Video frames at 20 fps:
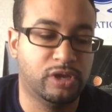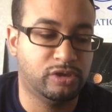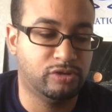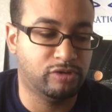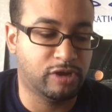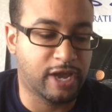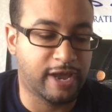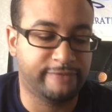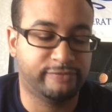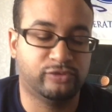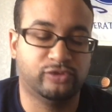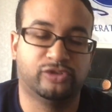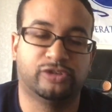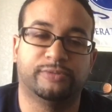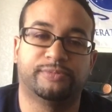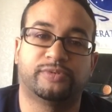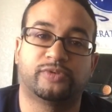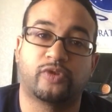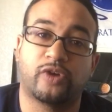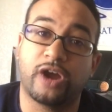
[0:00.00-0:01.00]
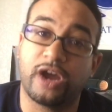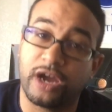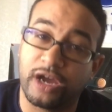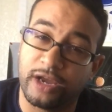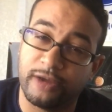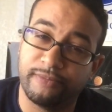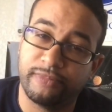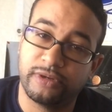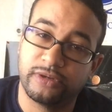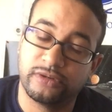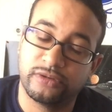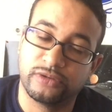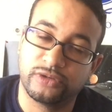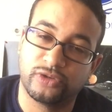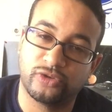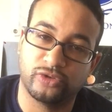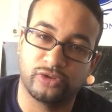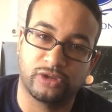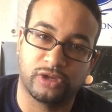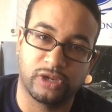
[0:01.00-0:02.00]
You have to subscribe
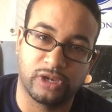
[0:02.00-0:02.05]
to the